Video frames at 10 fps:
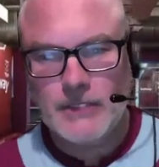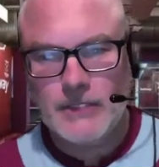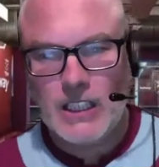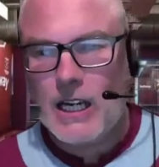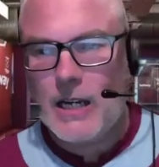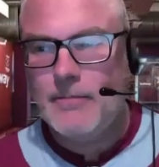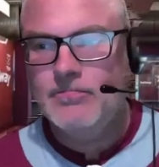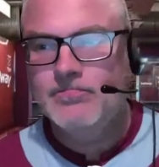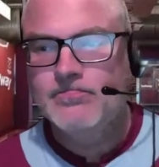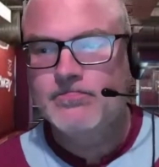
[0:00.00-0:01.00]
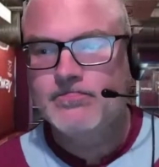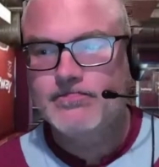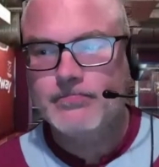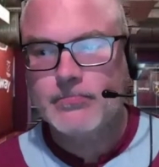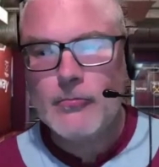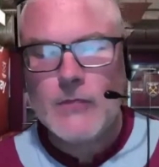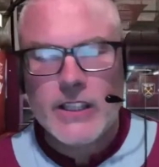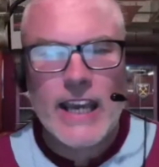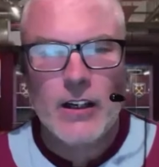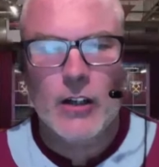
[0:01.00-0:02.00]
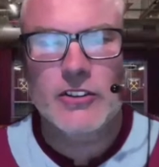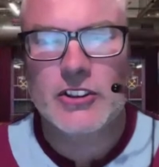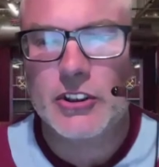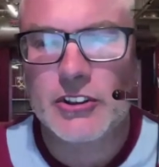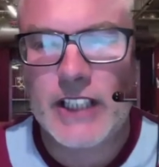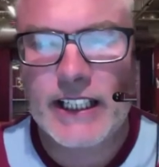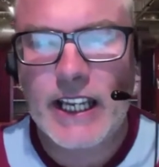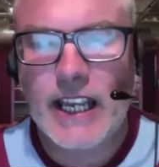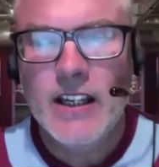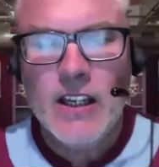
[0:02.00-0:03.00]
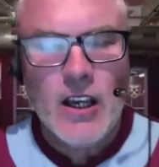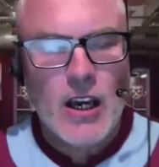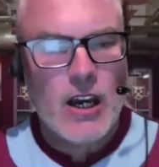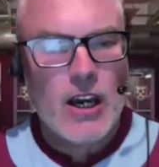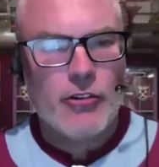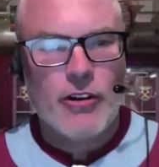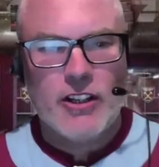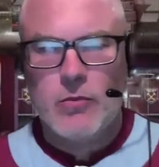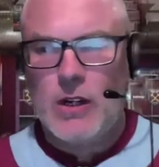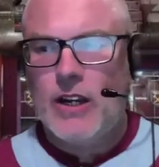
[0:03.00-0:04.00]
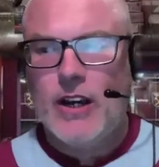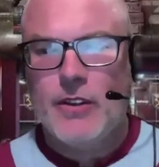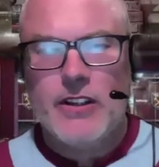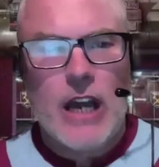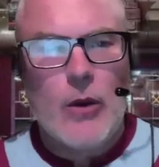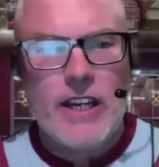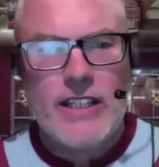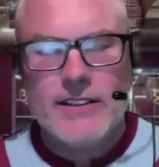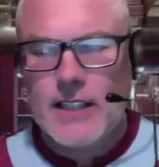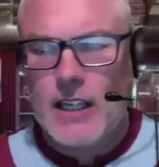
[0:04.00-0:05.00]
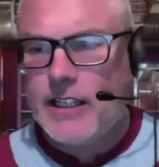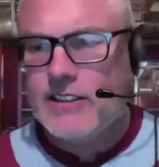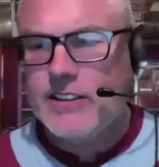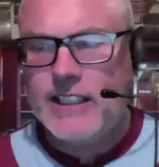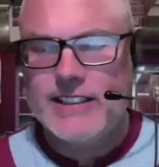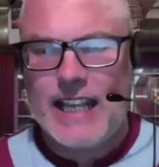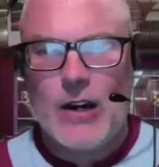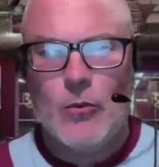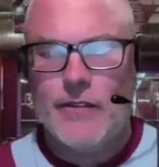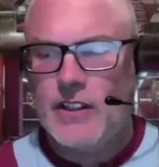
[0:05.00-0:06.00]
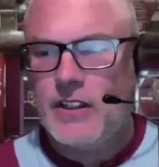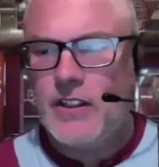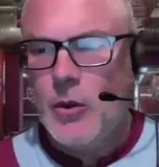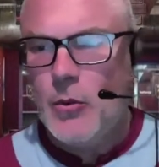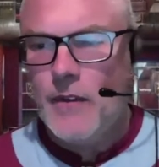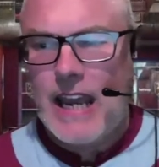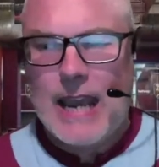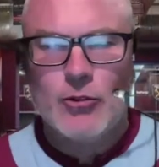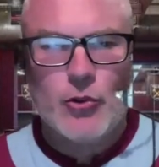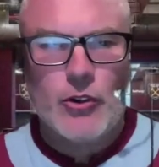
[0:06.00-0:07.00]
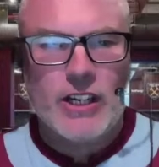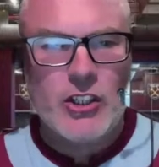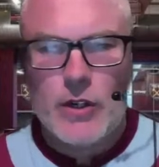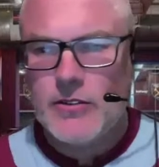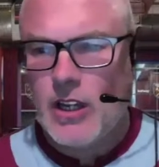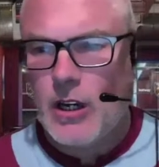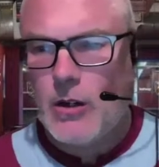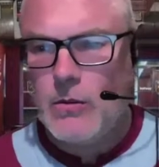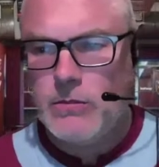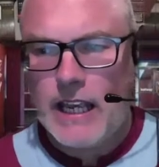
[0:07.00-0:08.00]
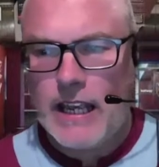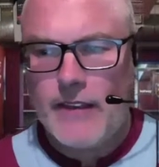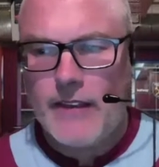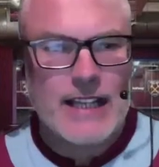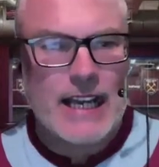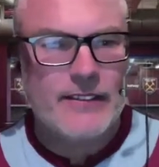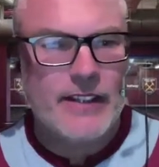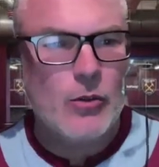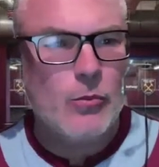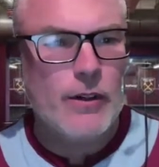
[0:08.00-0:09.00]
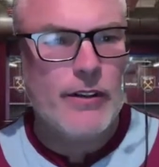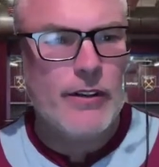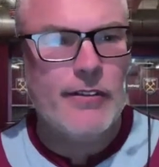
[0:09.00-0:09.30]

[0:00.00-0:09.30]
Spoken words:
Yeah, Lawrence is just saying there, Cresswell healthy. No, he's out with a hamstring injury. So yeah, that's that dealt with.